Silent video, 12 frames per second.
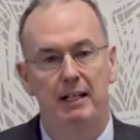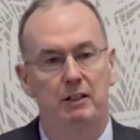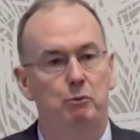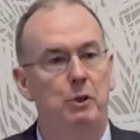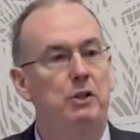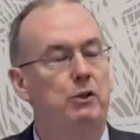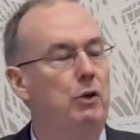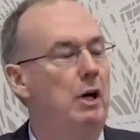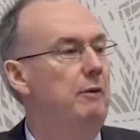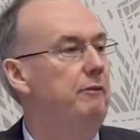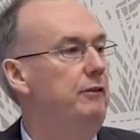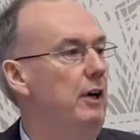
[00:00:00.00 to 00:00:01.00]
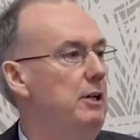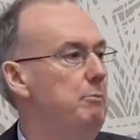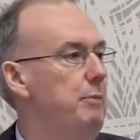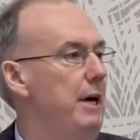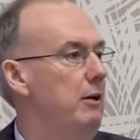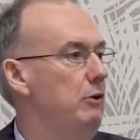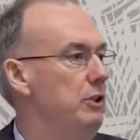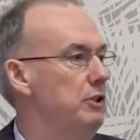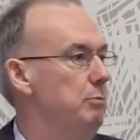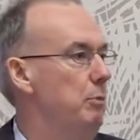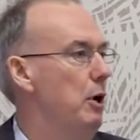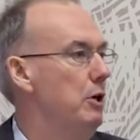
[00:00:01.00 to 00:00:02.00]
as we try and find better and
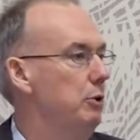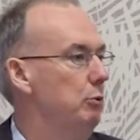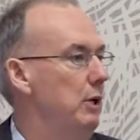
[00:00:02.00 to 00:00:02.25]
smarter